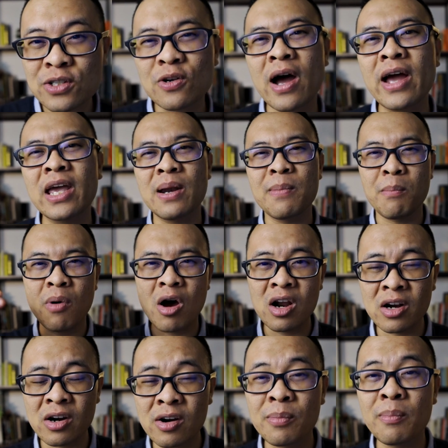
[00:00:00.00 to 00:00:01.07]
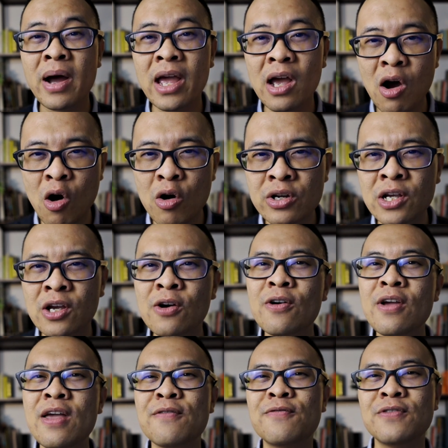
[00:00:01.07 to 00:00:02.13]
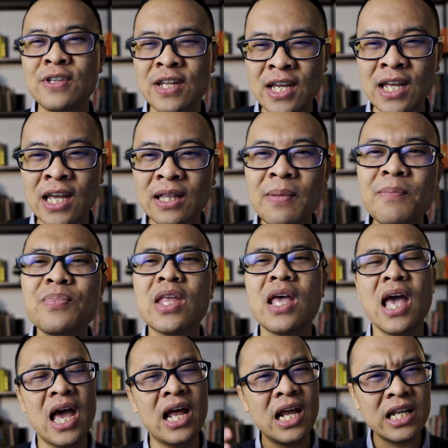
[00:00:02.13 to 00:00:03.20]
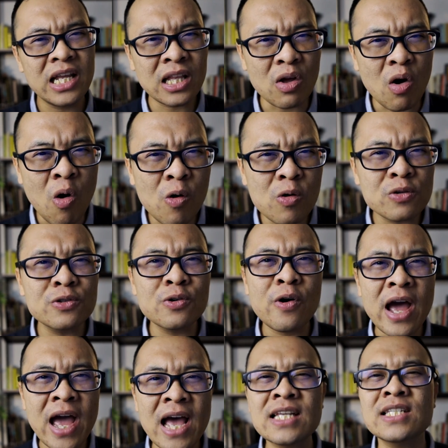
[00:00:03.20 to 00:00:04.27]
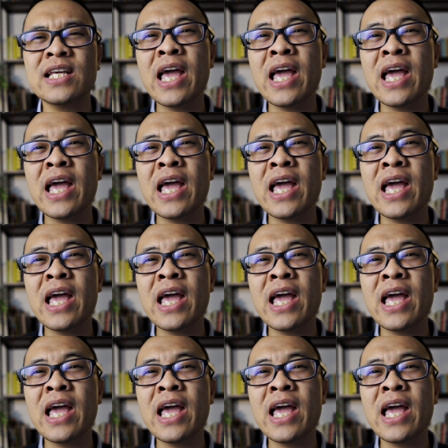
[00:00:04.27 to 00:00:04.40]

so I can monitor my audio if needed. And then it also has